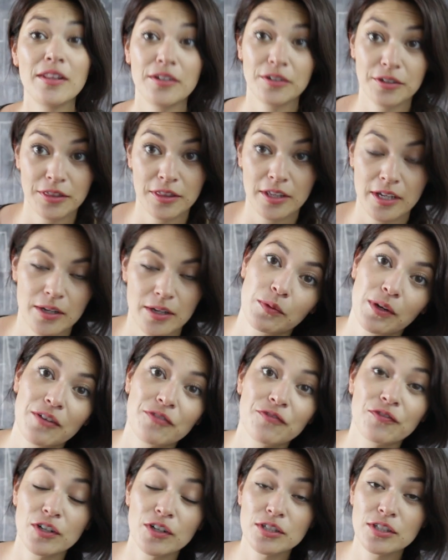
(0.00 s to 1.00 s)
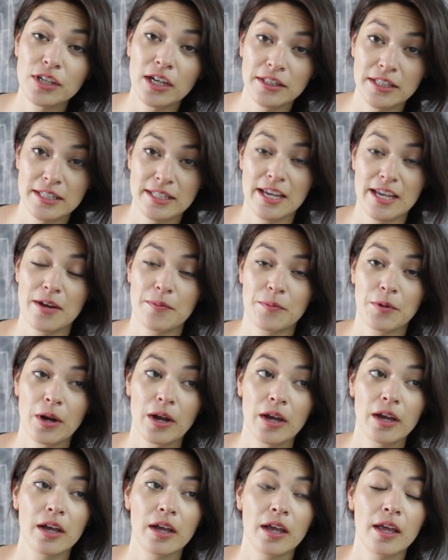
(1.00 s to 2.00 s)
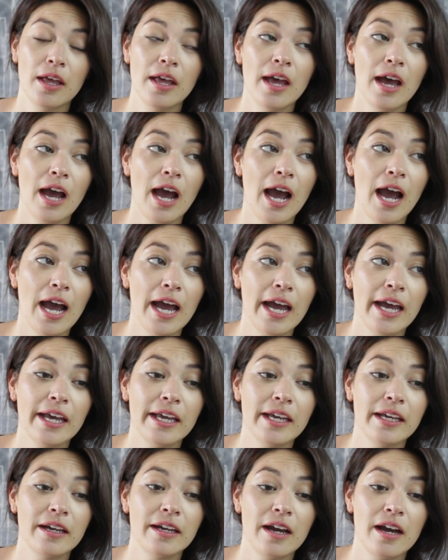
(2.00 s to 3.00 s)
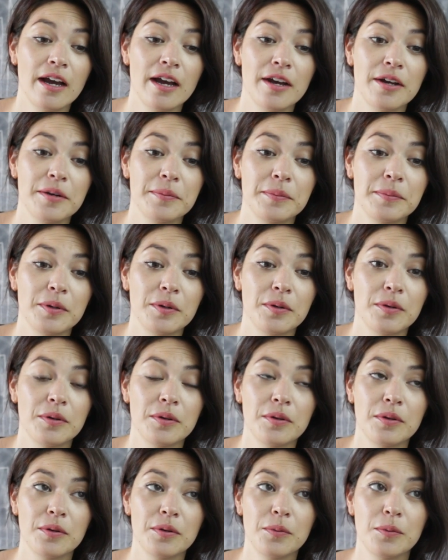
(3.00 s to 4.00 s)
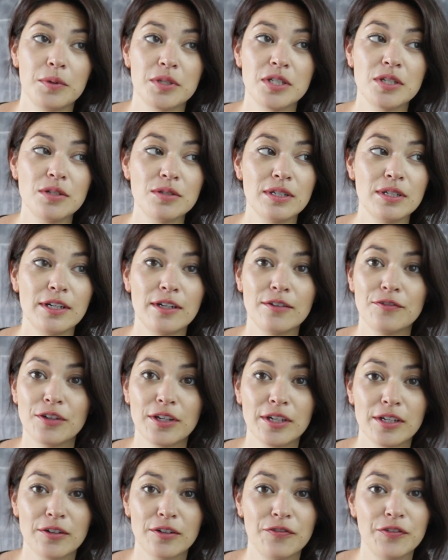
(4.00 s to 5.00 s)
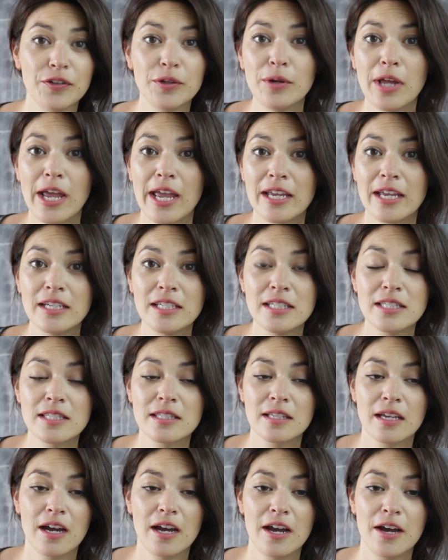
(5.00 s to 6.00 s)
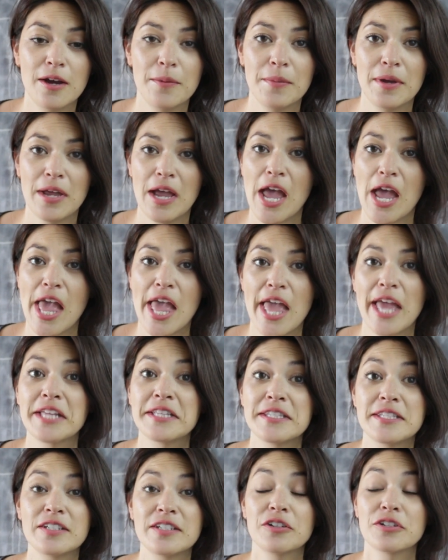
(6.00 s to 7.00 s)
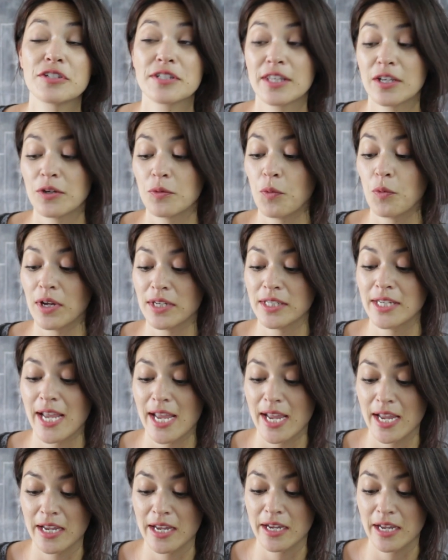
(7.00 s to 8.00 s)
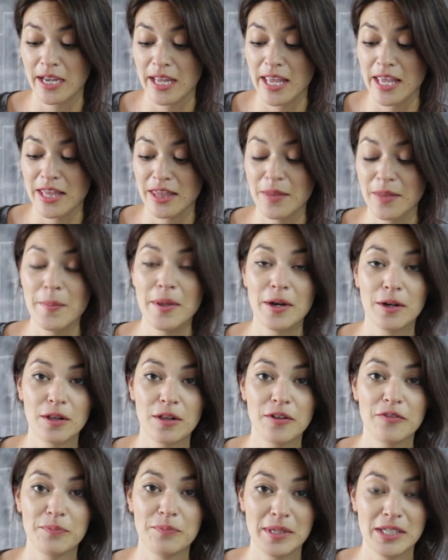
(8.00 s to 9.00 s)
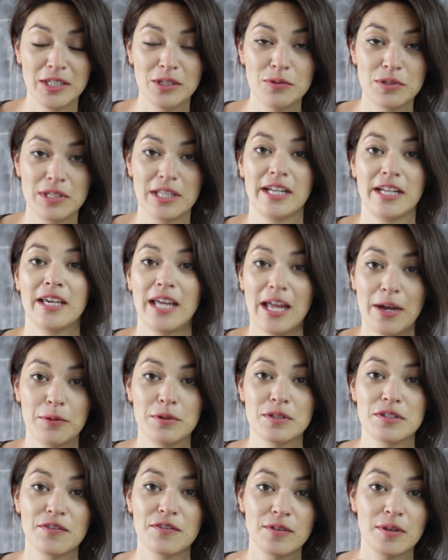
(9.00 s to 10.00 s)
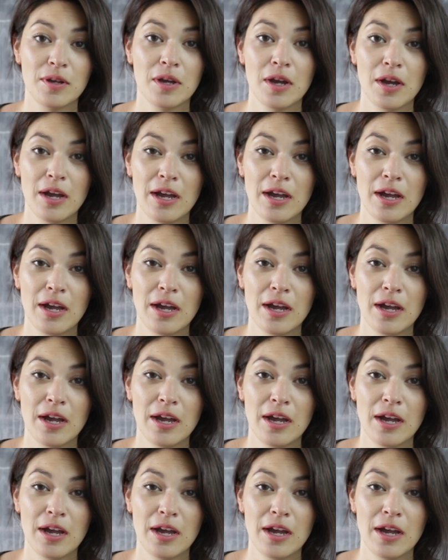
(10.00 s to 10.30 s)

other thing, when I first got this camera, I, was using it for like a few days, and seriously one day in the middle of me using it, I was